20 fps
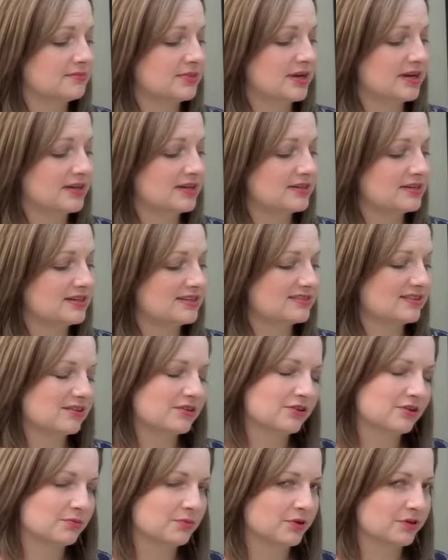But is a
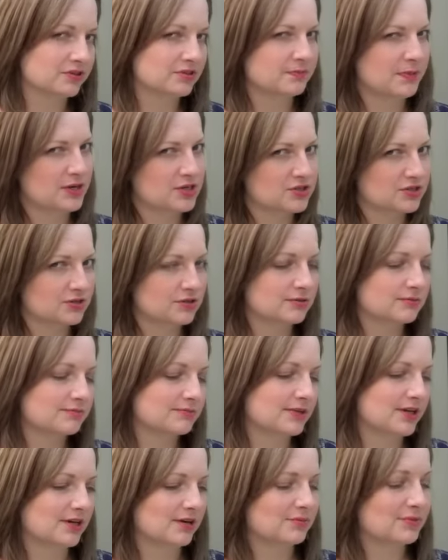little more special,
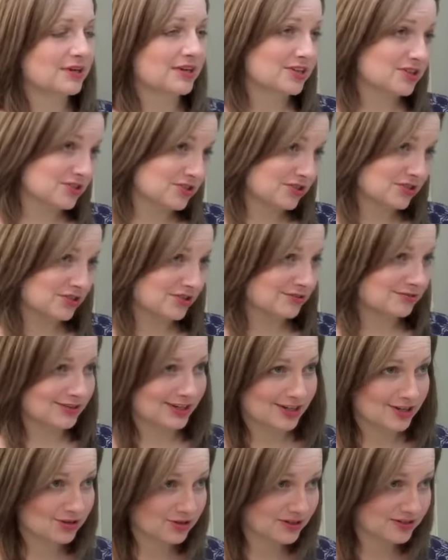you know, because you're
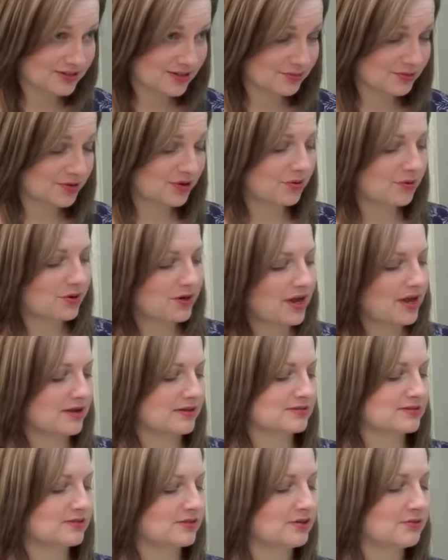getting dressed up and going
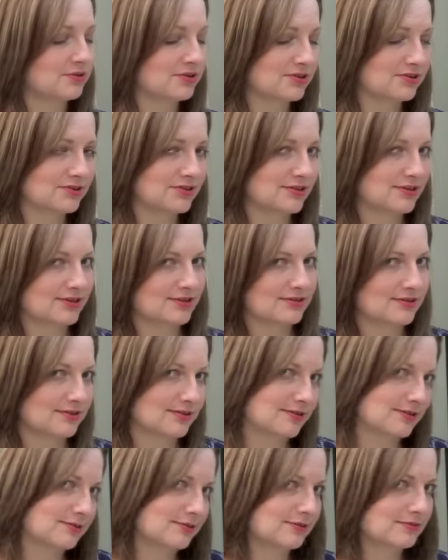out, so you want to look a
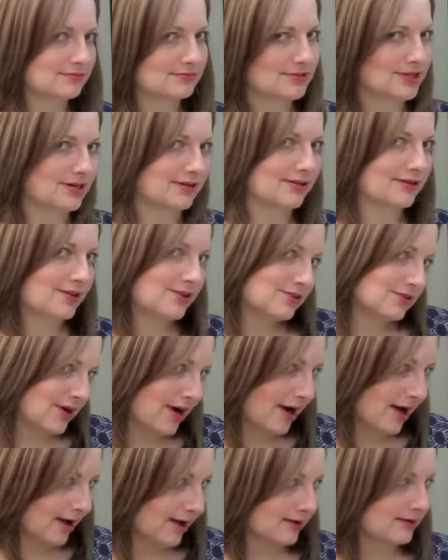little, you know, like you
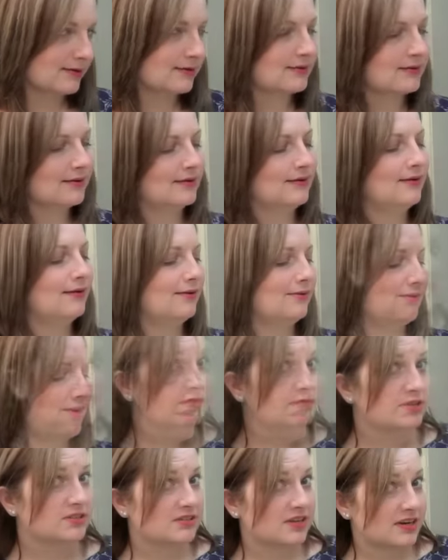tried. Okay, so
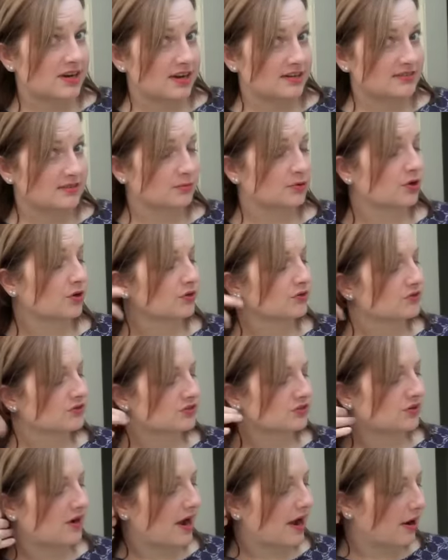I'm just going to add some curls
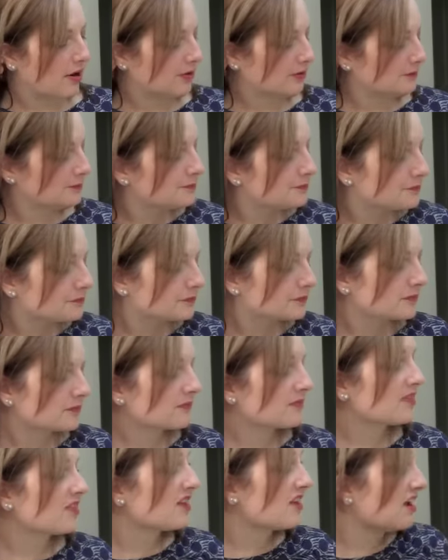throughout,
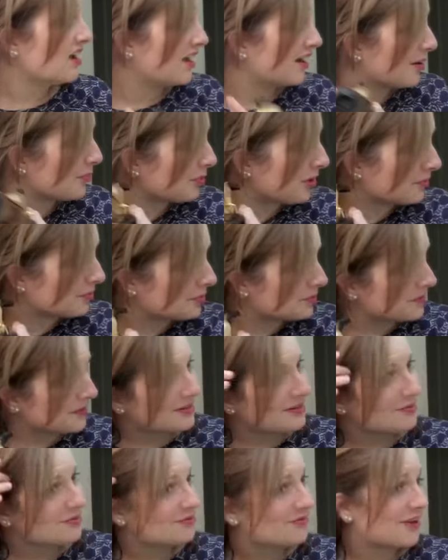and I'll probably
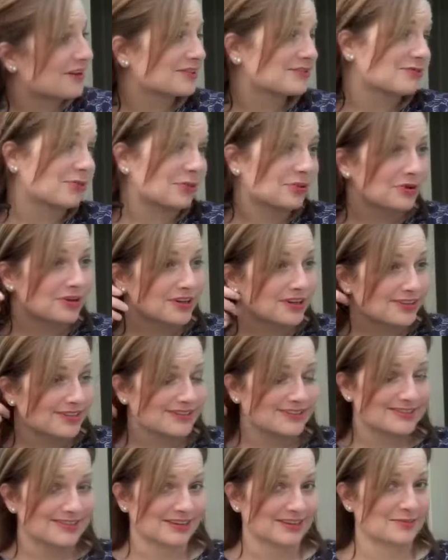end up fast forwarding
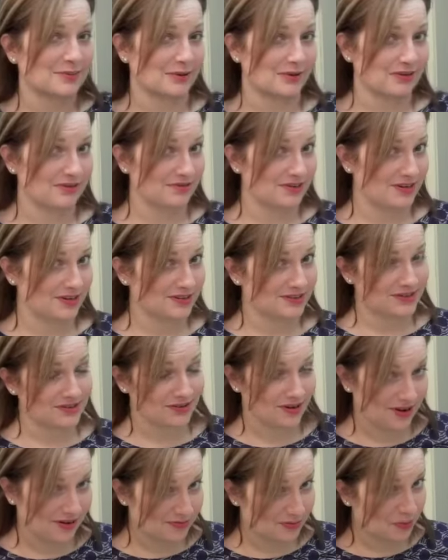this next part of the video so you
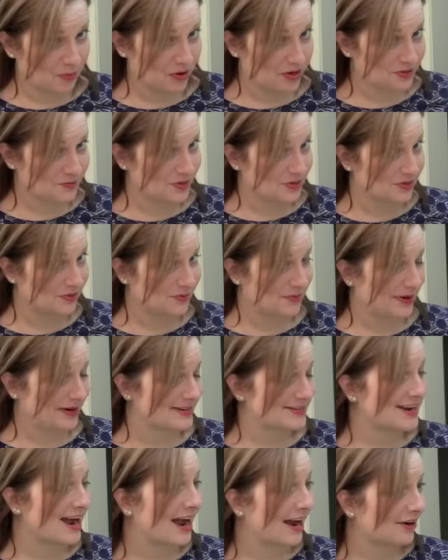don't have to watch me do my
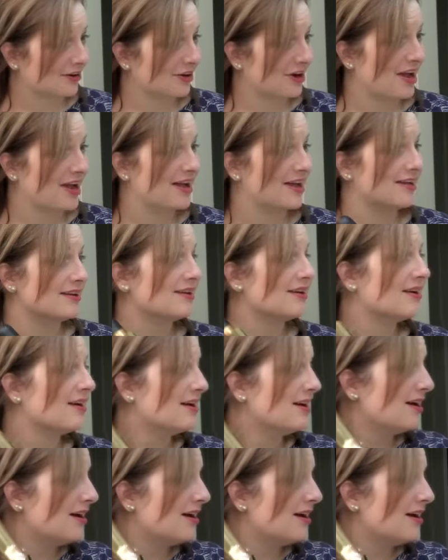entire head.